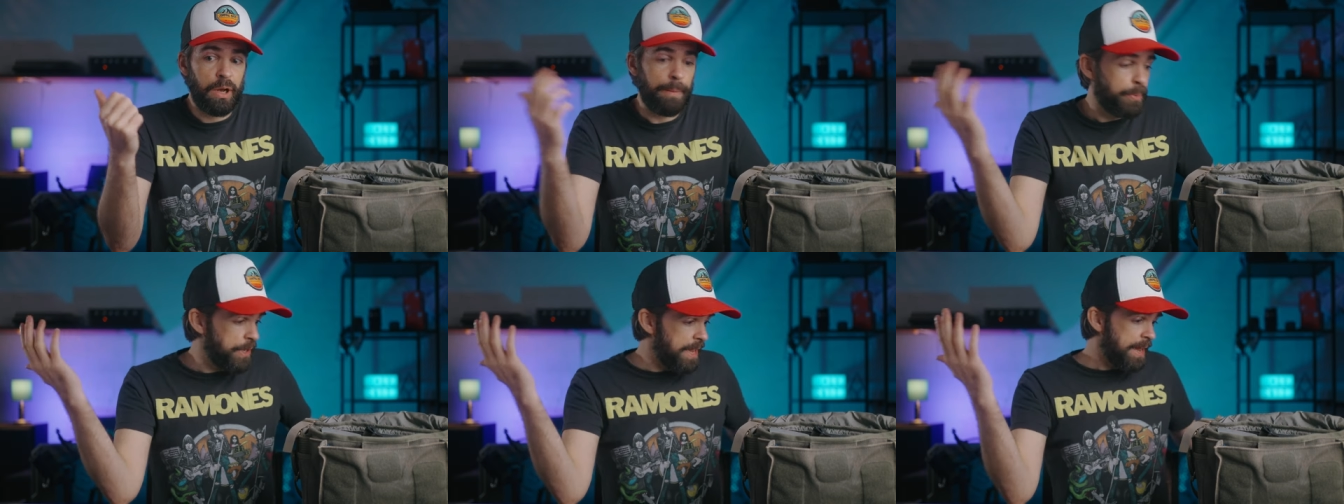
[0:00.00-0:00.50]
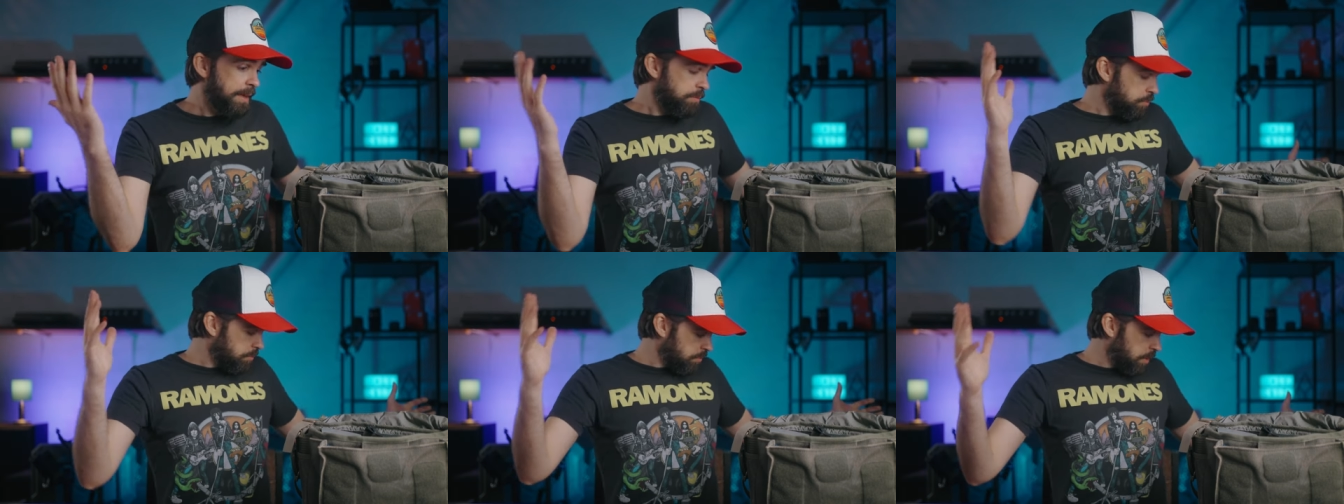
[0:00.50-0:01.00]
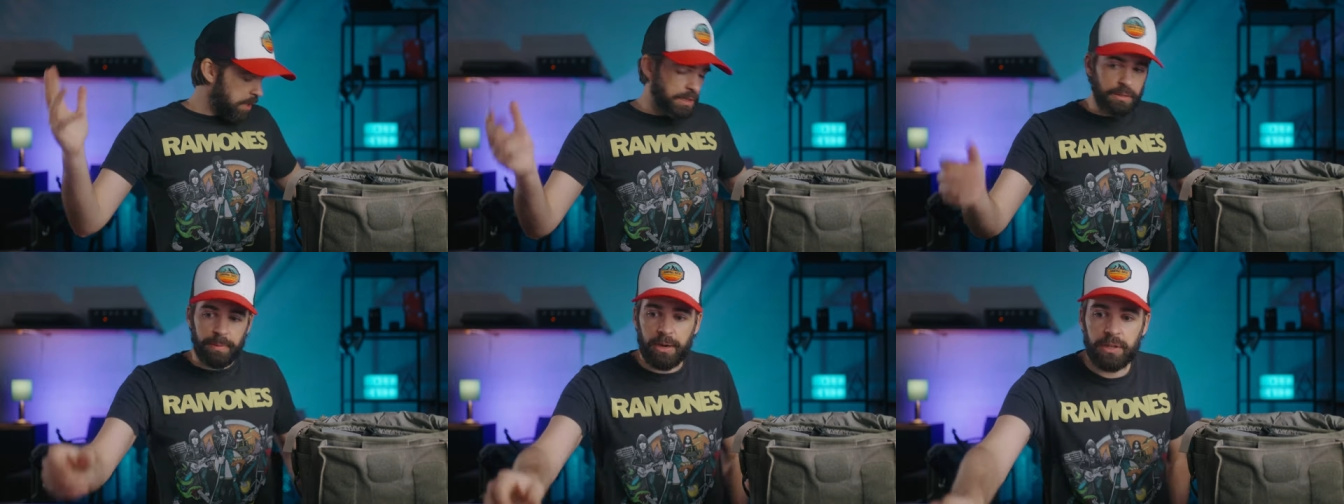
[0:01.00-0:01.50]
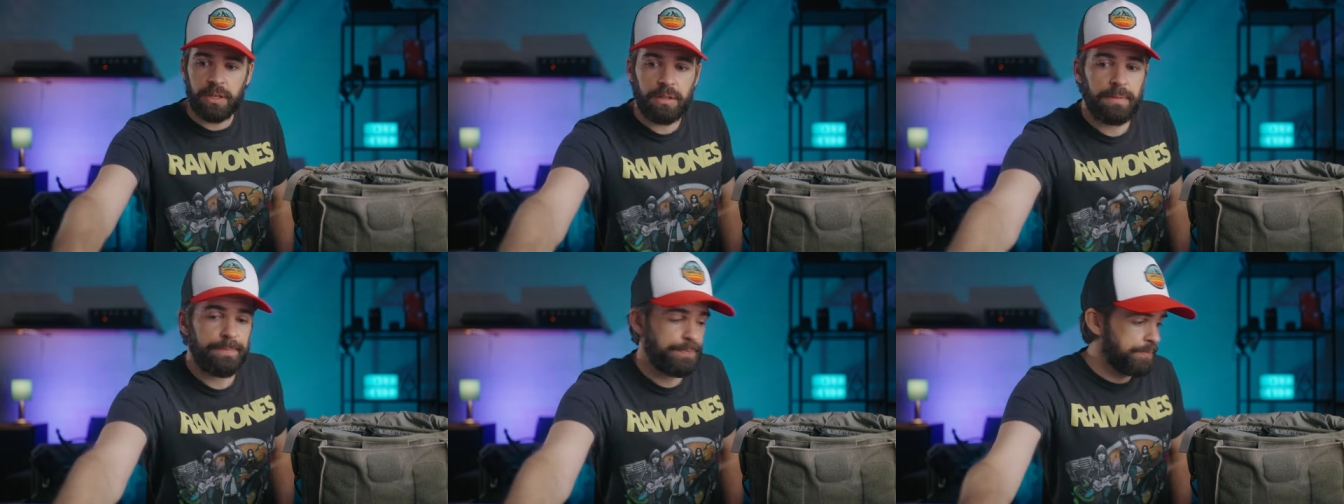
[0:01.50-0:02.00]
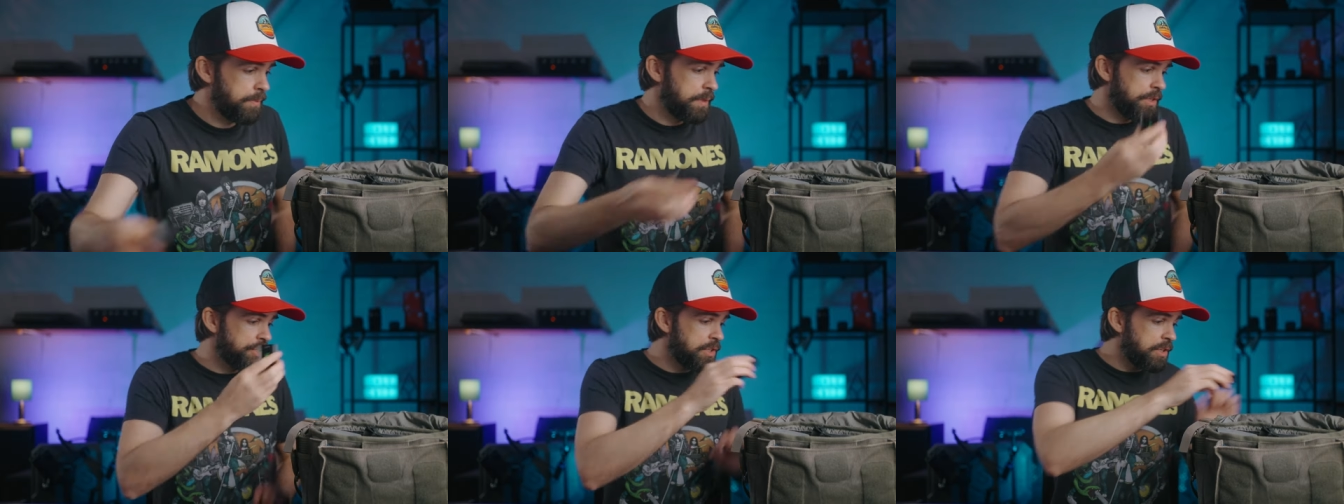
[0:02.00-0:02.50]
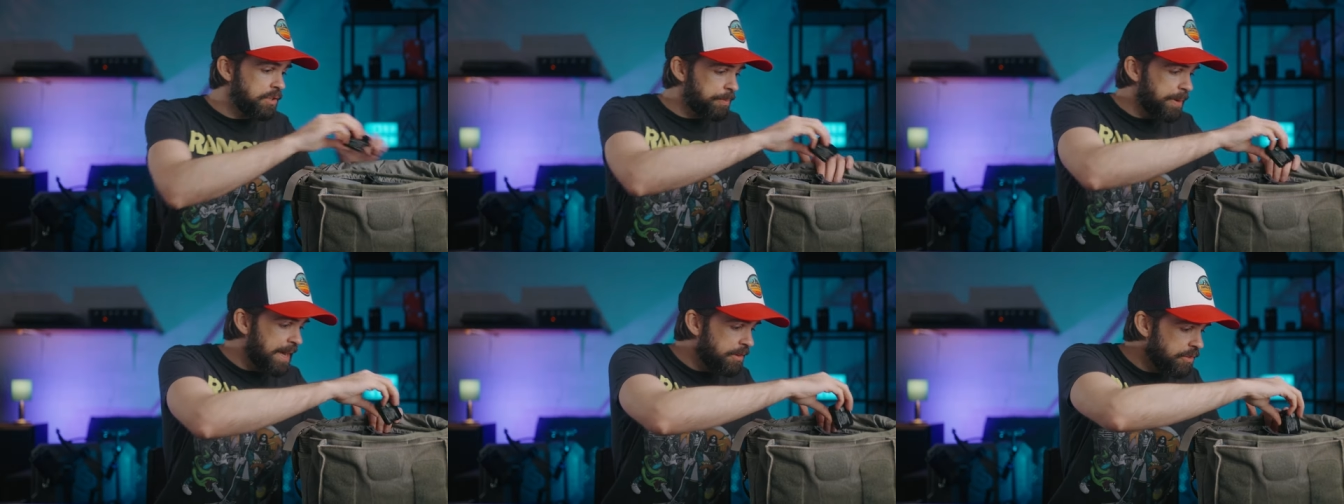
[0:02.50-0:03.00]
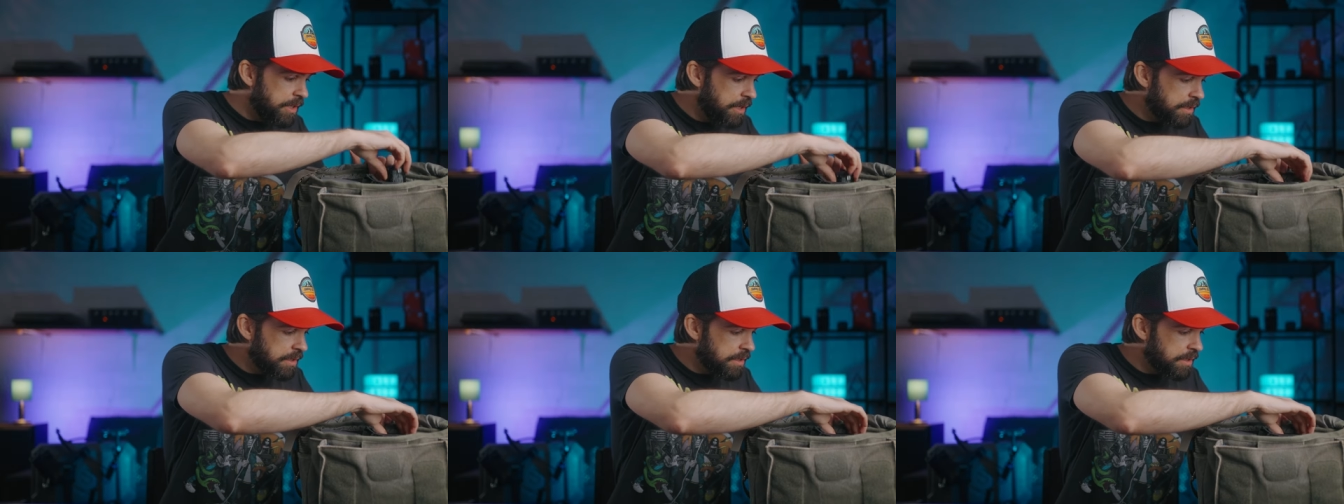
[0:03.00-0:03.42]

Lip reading: But yeah, that's about it. Here's another battery.